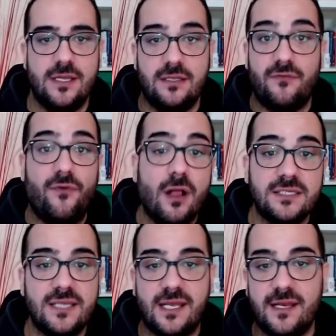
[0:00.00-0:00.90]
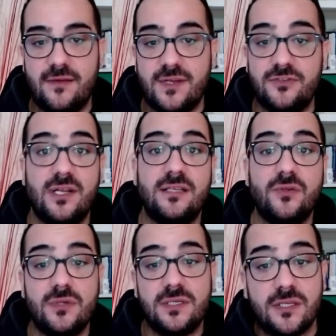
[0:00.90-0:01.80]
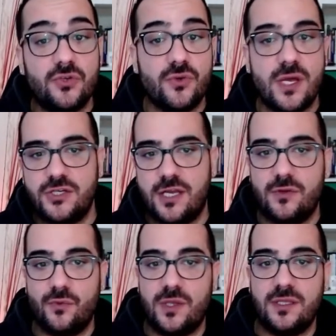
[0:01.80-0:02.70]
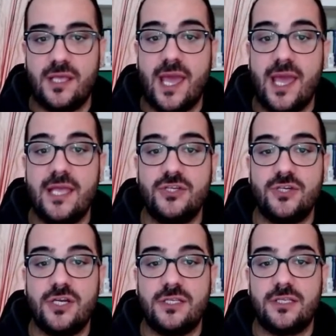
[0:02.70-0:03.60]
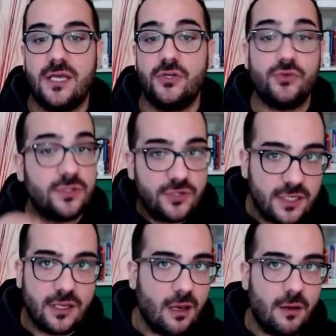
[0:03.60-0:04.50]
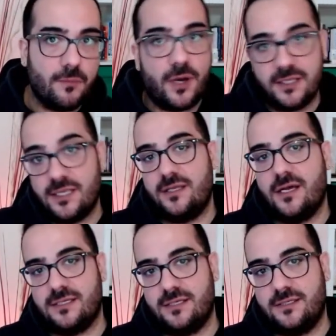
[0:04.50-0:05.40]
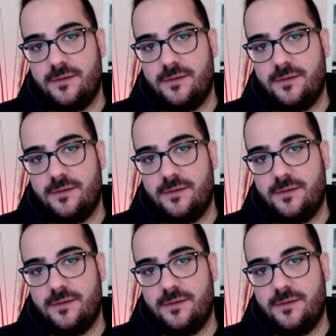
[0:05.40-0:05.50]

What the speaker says: The false negative is related to the situation when the agent should trigger the alarm, but it doesn't.